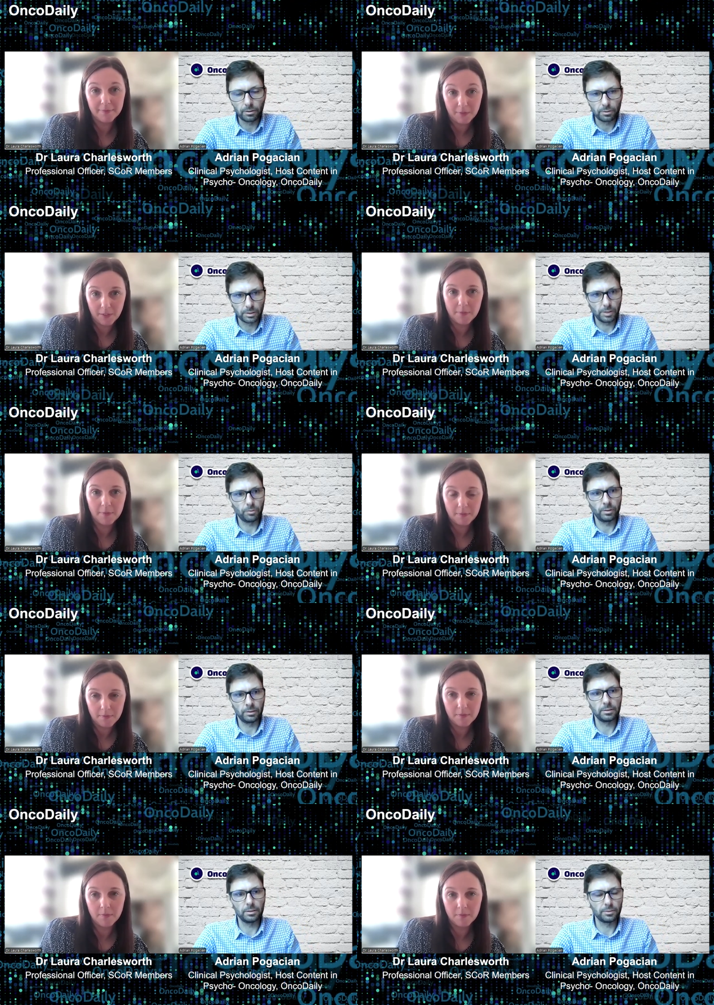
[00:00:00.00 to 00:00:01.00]

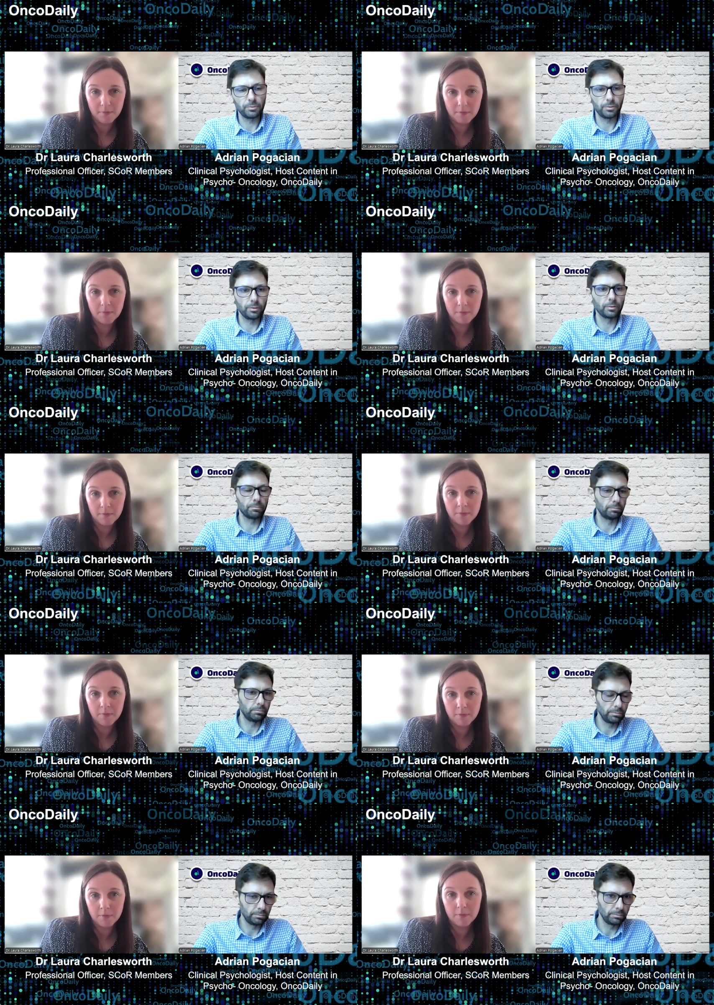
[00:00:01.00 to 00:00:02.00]
Speaker 1: consequences for
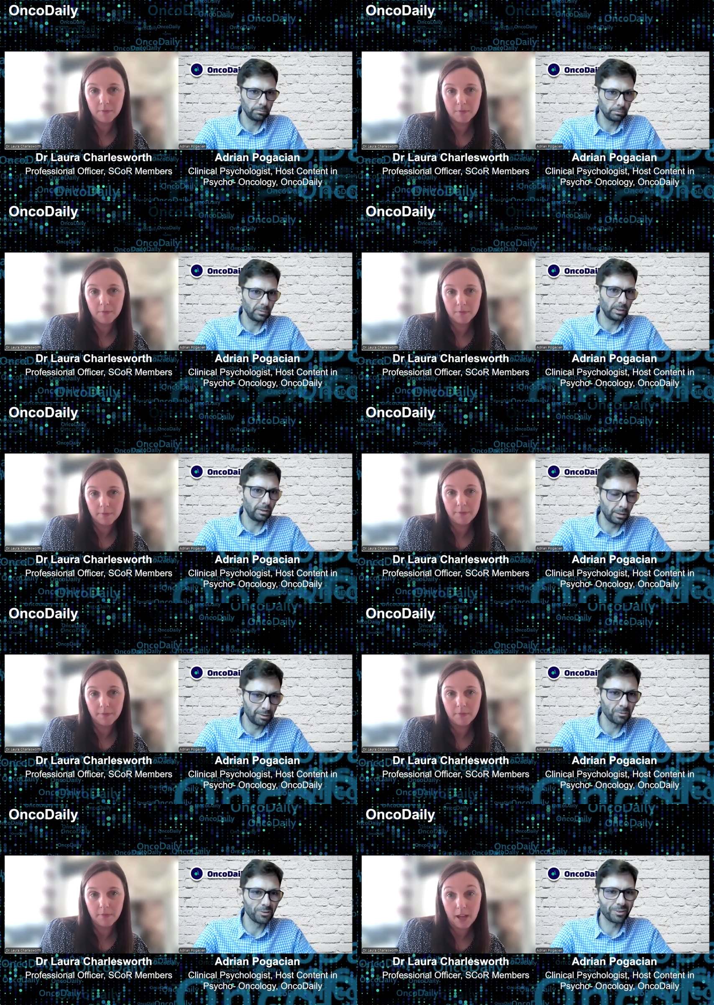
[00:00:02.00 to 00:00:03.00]

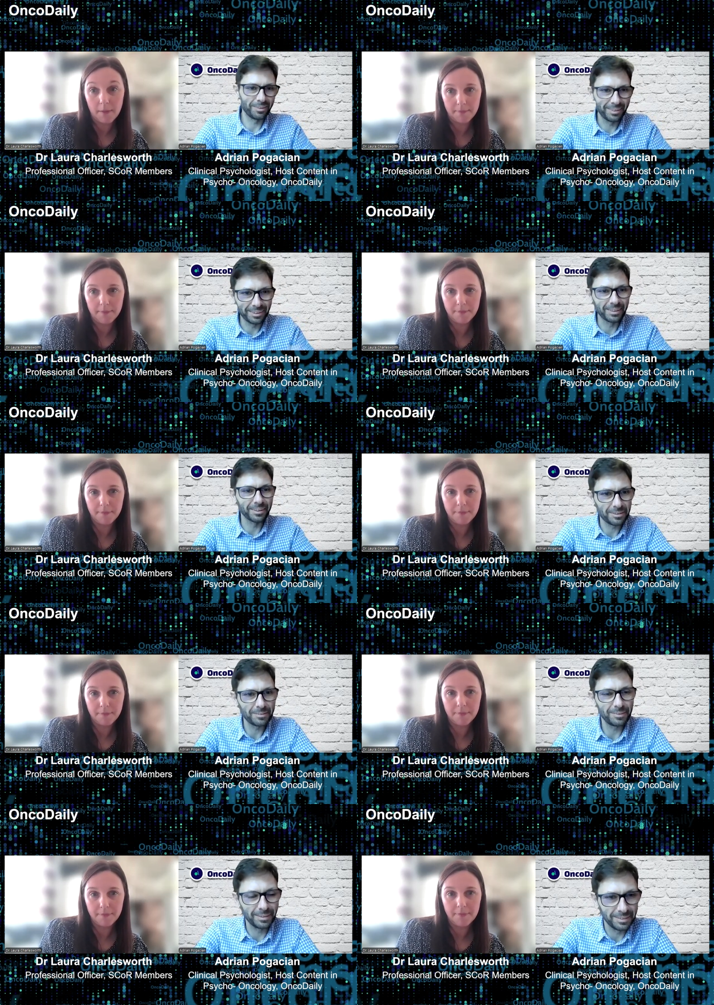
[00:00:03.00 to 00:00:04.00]
him or her
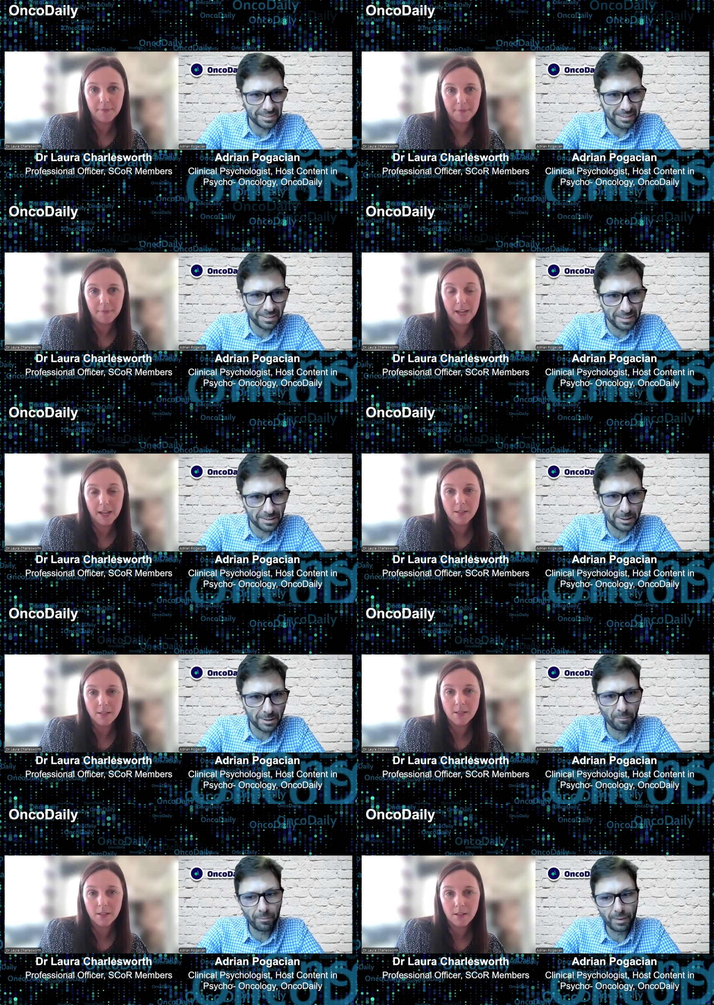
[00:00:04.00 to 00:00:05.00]
in this case.
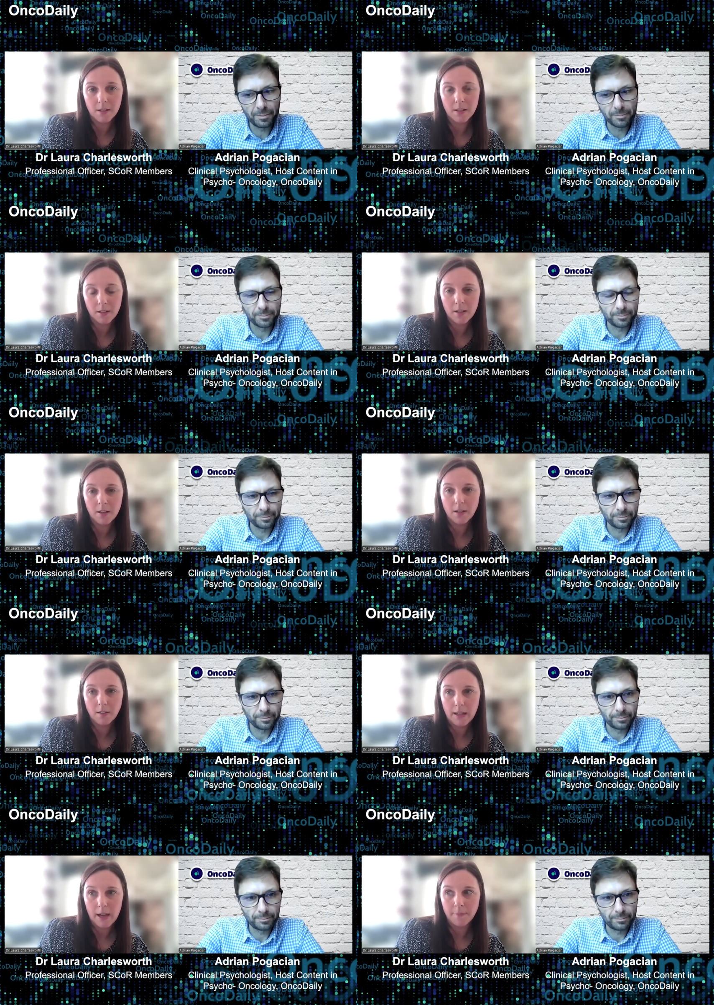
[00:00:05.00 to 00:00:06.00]
Yes.
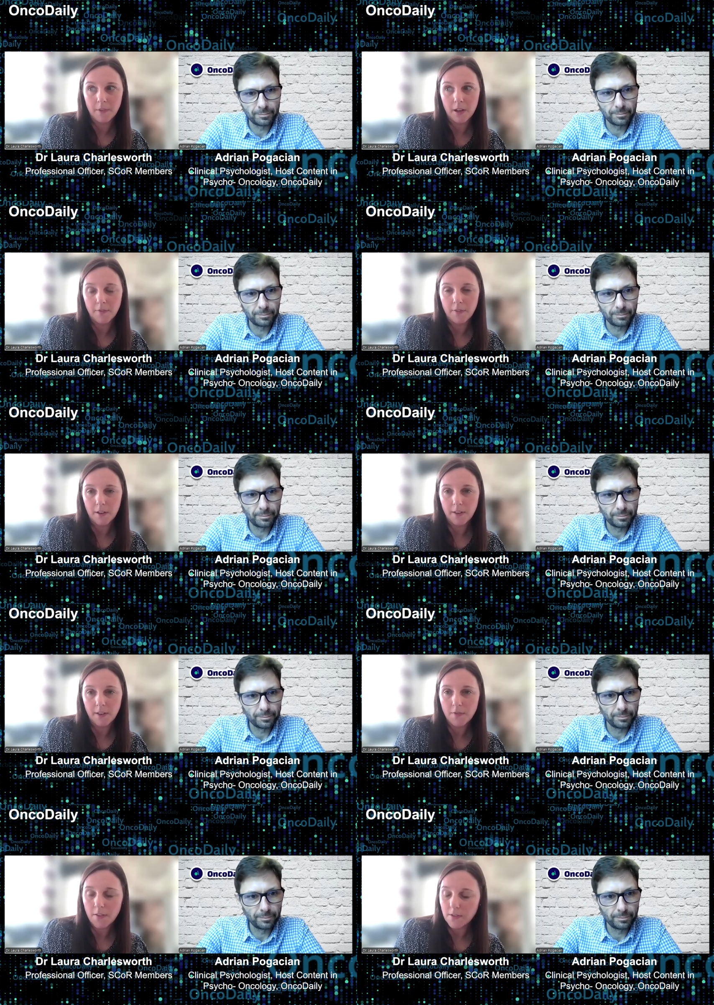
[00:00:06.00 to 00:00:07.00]
Speaker 2: Yeah, I, I,
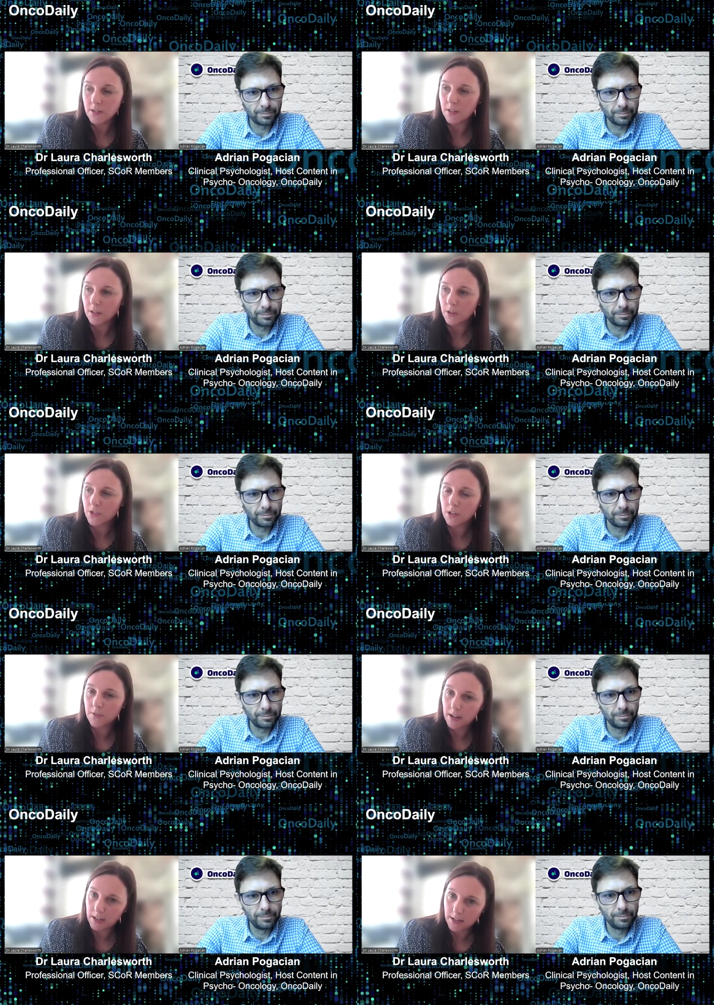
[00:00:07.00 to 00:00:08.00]
think if I've understood the
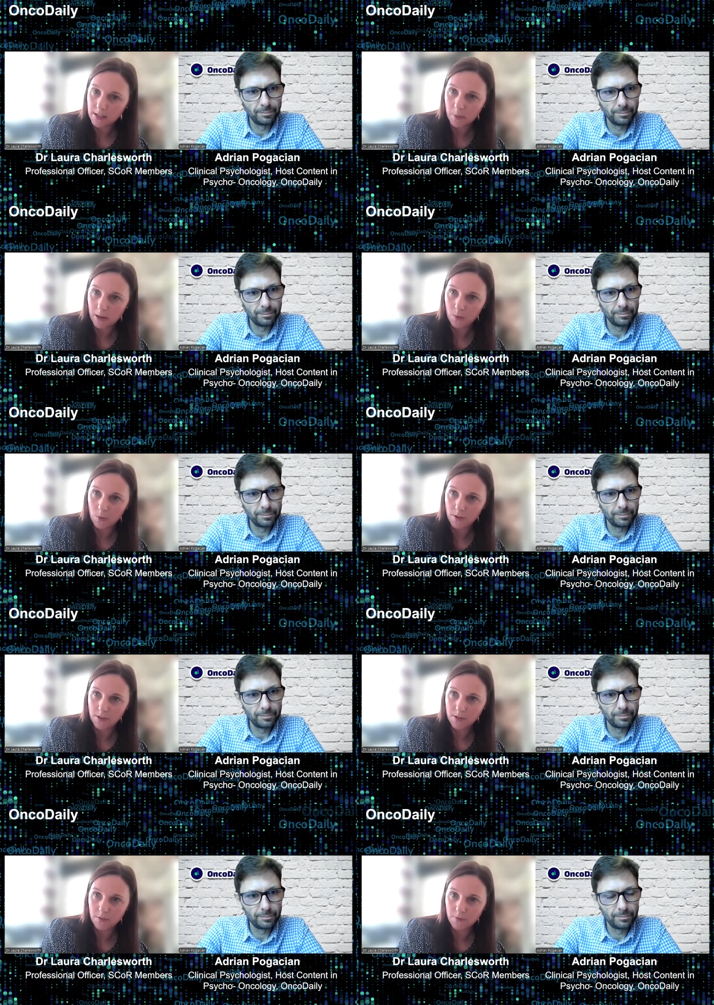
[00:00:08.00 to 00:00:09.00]
question correctly, it's about
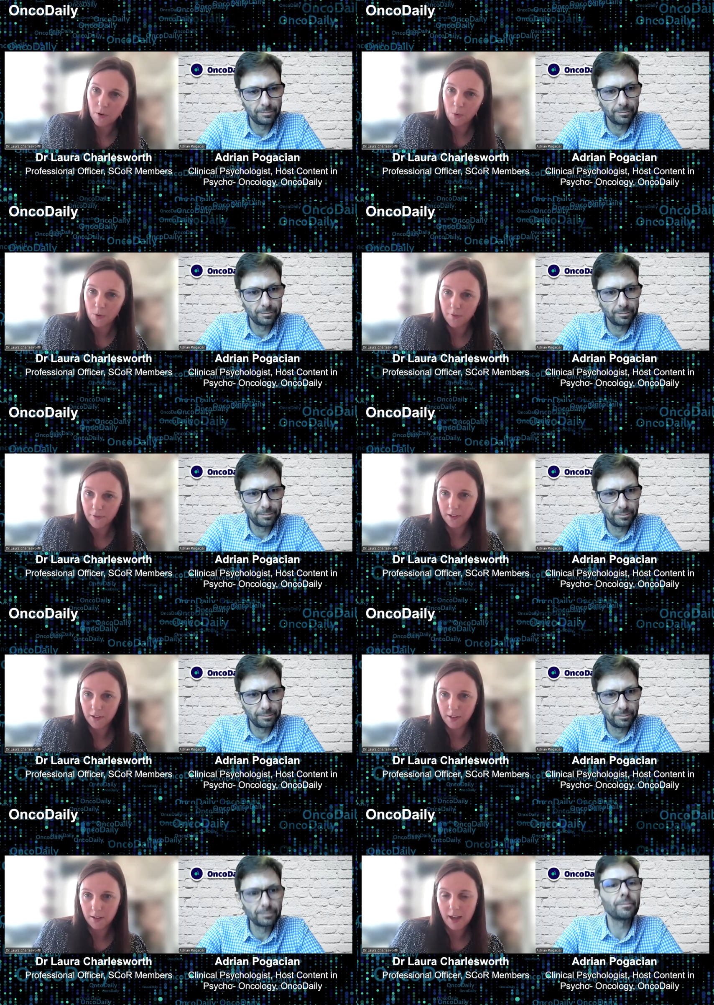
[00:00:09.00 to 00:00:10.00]
what is the role of
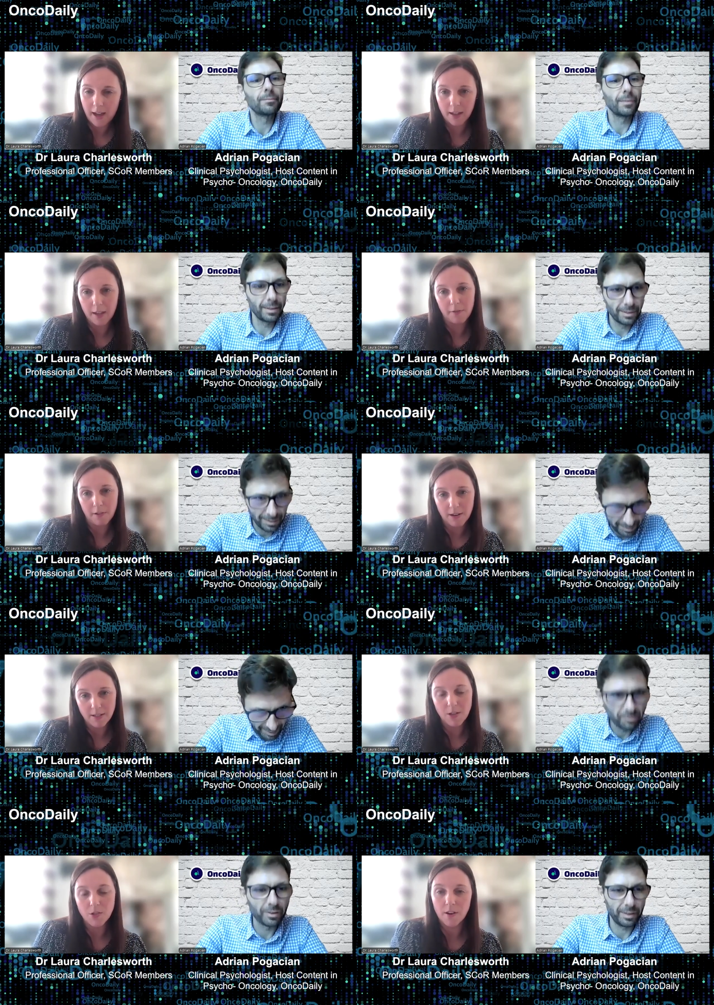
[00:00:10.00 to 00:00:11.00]
the caregiver,
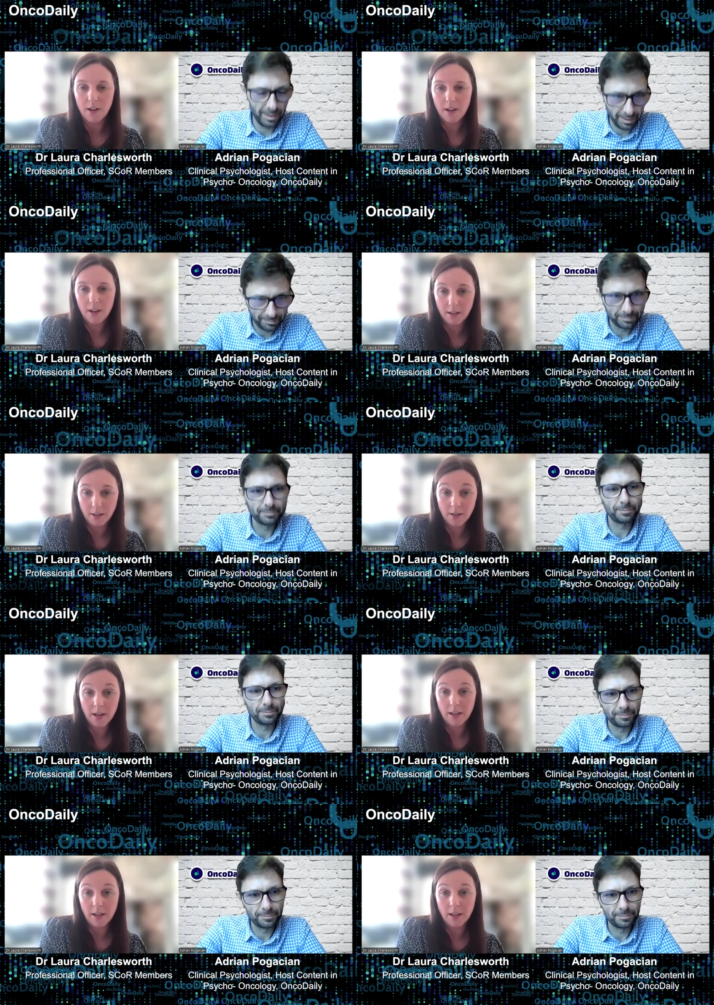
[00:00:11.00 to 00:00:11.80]
etc., yeah. in